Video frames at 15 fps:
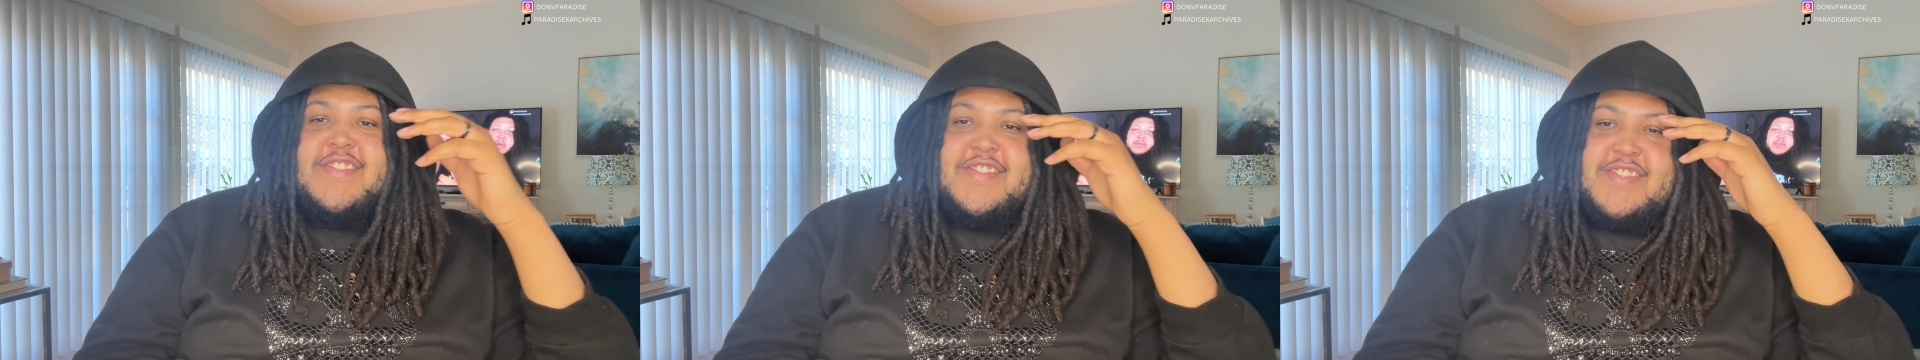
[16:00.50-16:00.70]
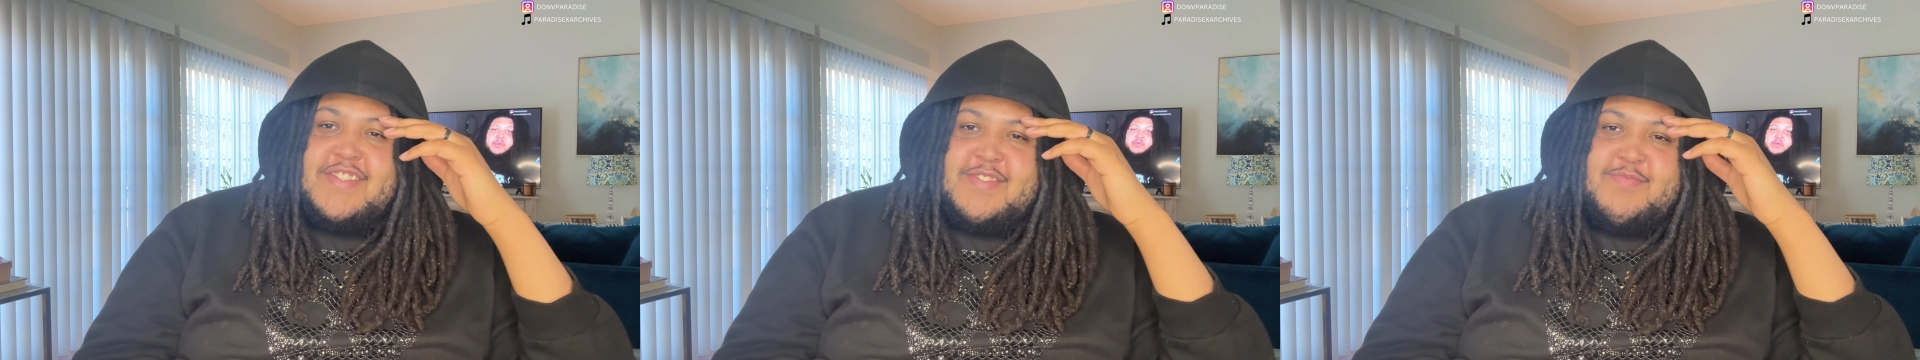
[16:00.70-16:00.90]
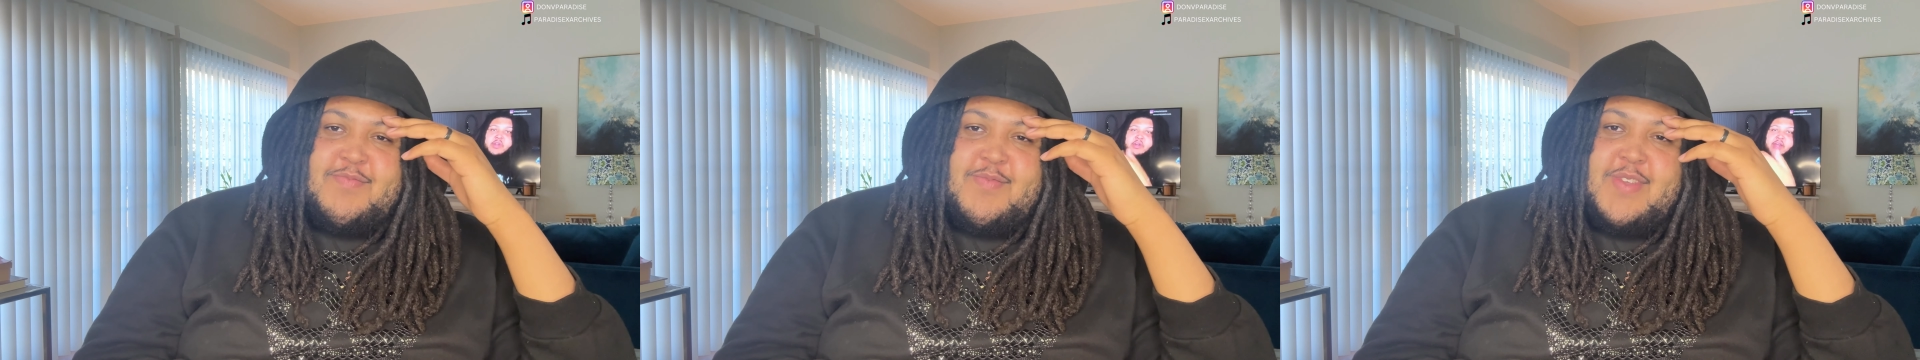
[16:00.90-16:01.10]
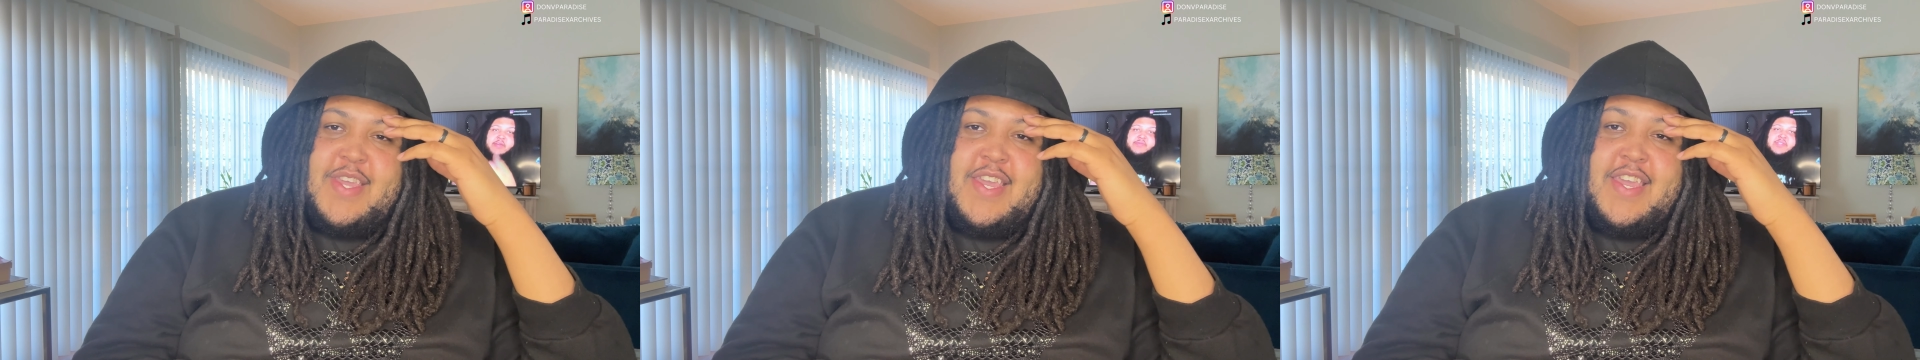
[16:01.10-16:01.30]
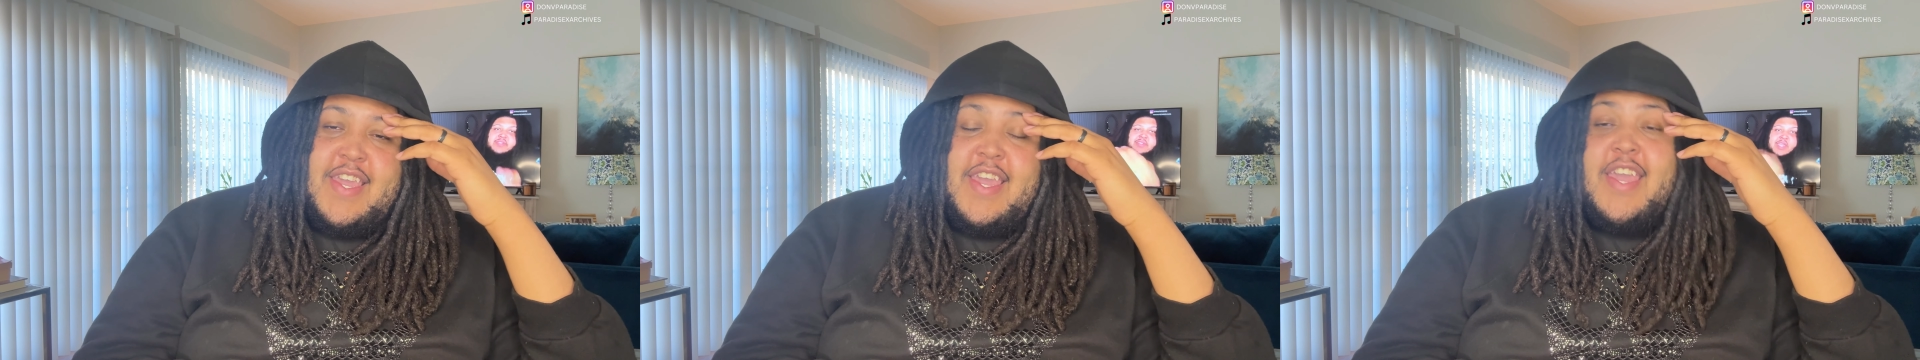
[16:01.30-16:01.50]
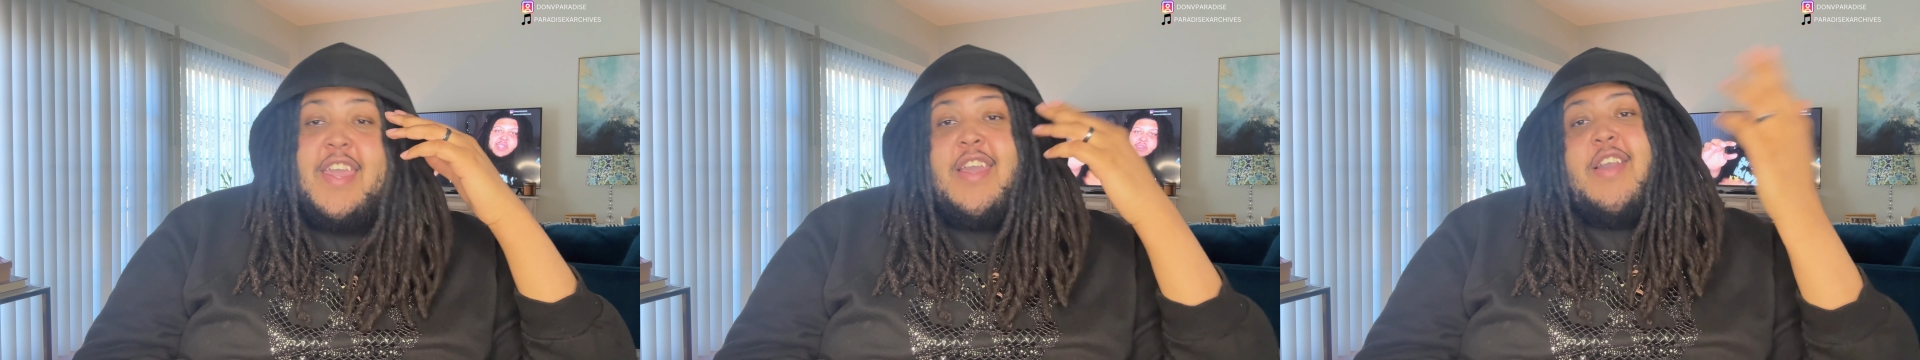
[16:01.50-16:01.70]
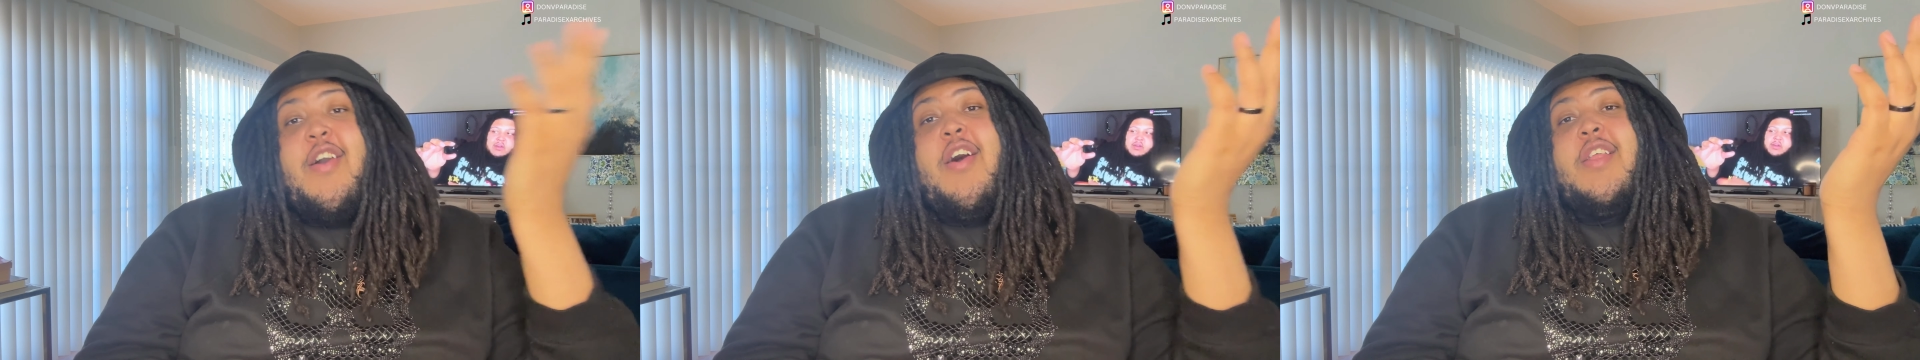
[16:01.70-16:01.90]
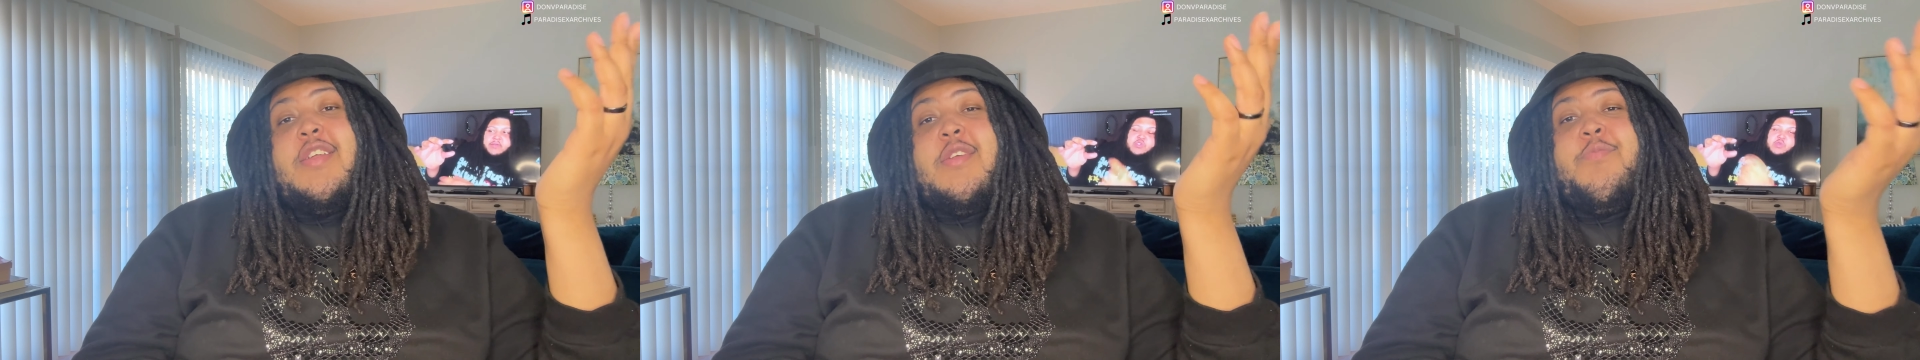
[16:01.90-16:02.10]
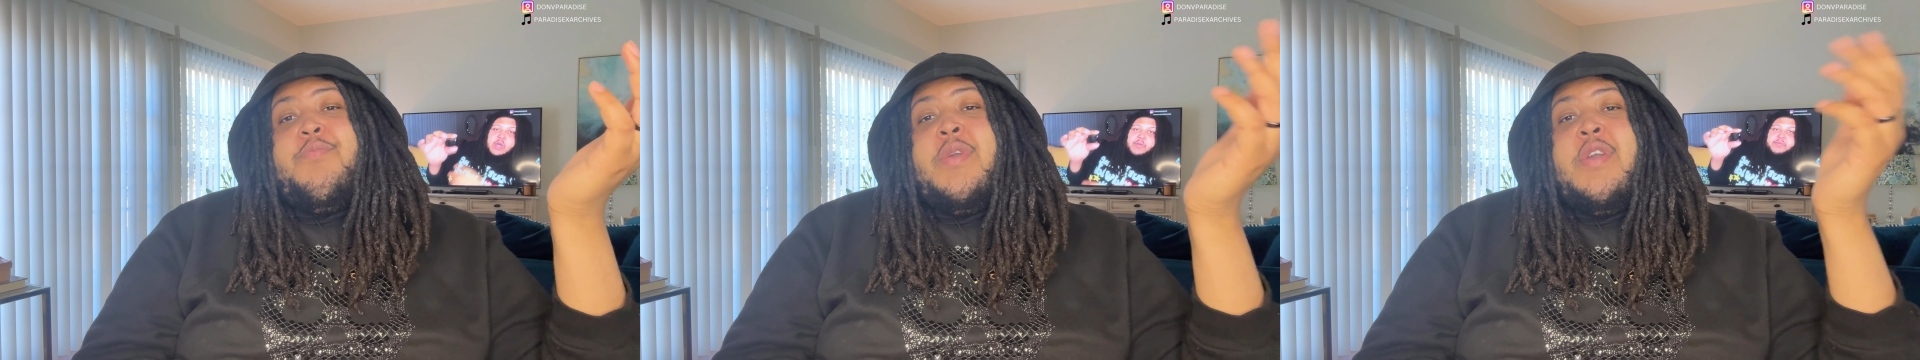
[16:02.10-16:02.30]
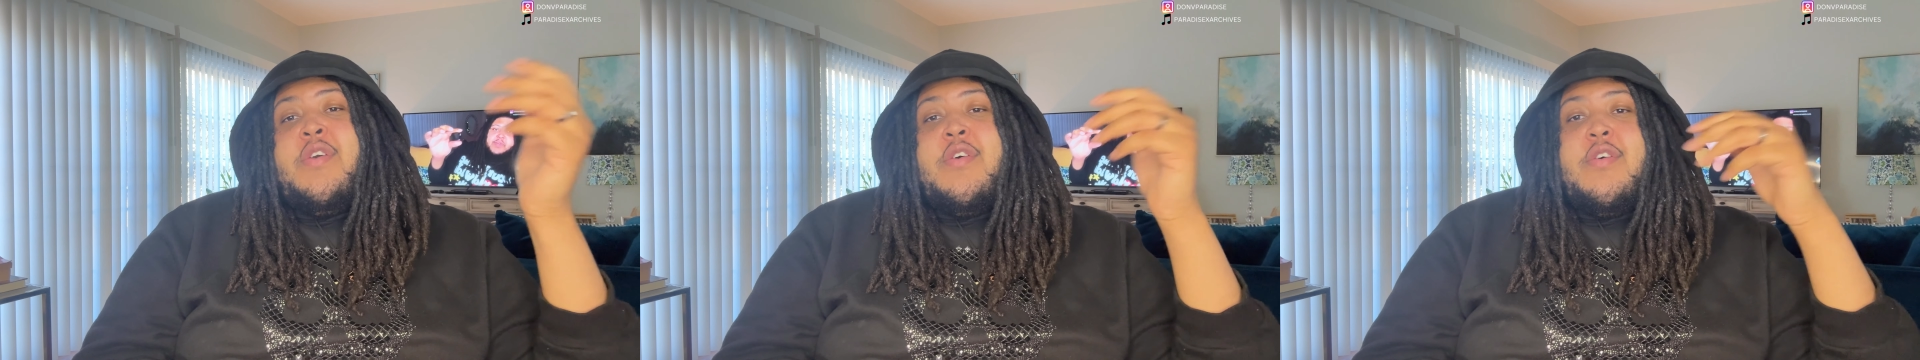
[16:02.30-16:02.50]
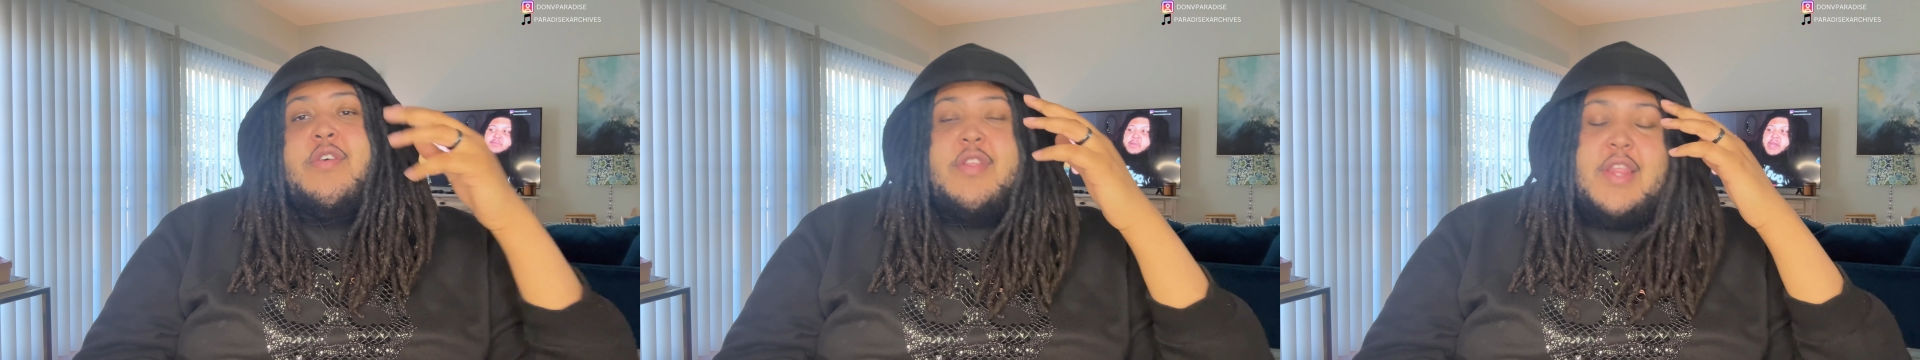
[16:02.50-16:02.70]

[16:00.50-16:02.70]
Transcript: just, and call it a build,